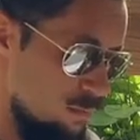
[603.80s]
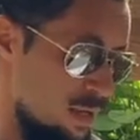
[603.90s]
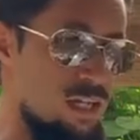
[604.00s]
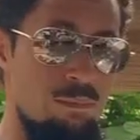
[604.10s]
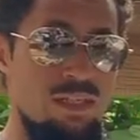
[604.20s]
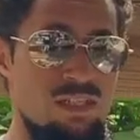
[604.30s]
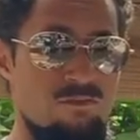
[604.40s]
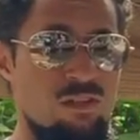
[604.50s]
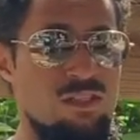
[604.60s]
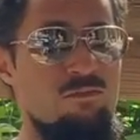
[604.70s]
make a big
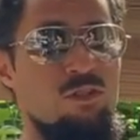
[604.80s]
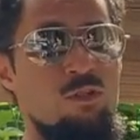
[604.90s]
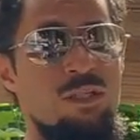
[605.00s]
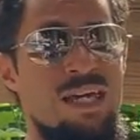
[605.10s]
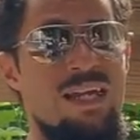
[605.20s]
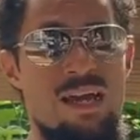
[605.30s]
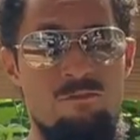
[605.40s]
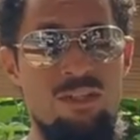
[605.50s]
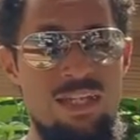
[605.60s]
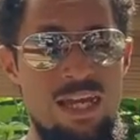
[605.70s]
difference if you're doing that
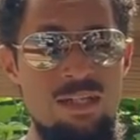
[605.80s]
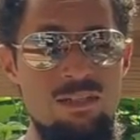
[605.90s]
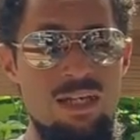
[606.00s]
every day